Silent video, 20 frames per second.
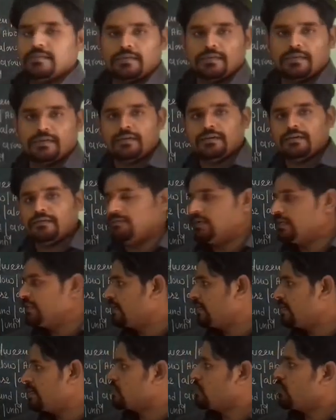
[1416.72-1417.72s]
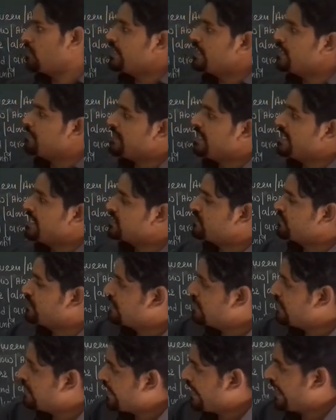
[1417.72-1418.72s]

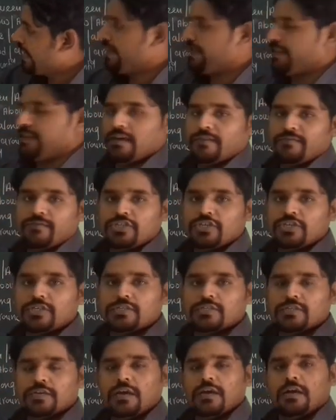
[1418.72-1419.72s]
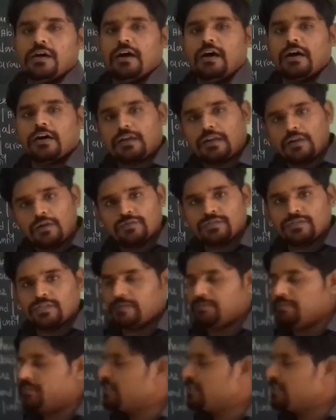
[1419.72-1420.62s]
an area which is a closet,